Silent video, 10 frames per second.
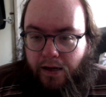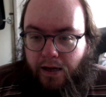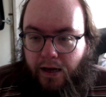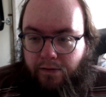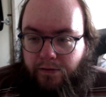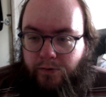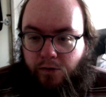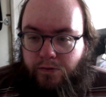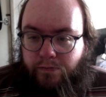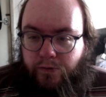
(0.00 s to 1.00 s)
have you
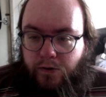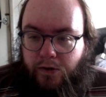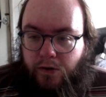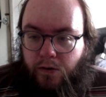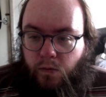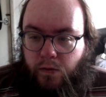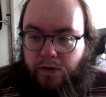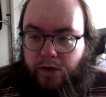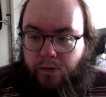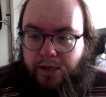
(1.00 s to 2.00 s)
bought a book with
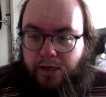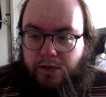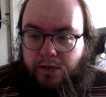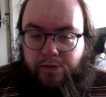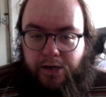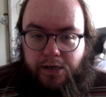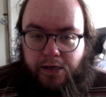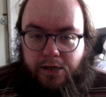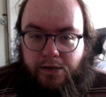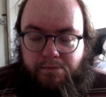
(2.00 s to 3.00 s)
no intention of reading
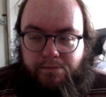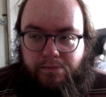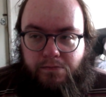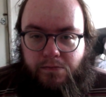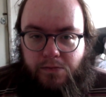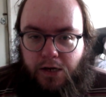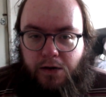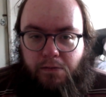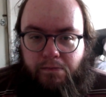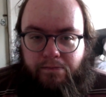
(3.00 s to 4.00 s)
it?
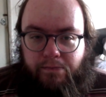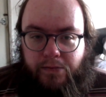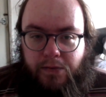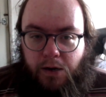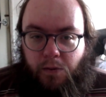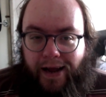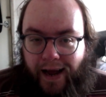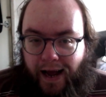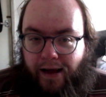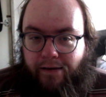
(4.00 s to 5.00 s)
No. Though I
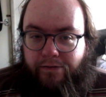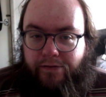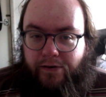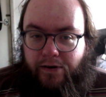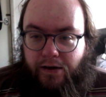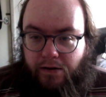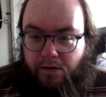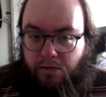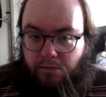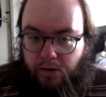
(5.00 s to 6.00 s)
have
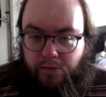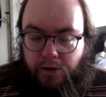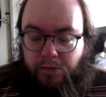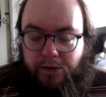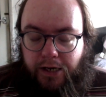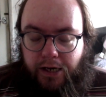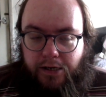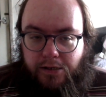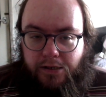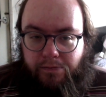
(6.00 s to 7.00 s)
on numerous
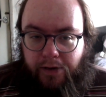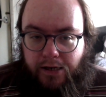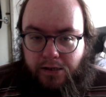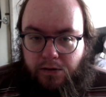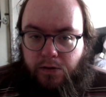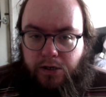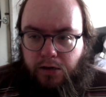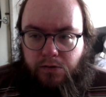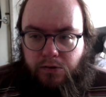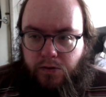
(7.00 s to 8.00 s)
occasions in the past, though I
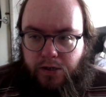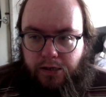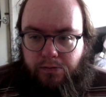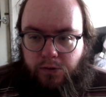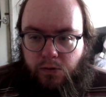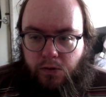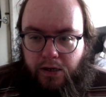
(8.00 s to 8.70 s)
don't do it anymore,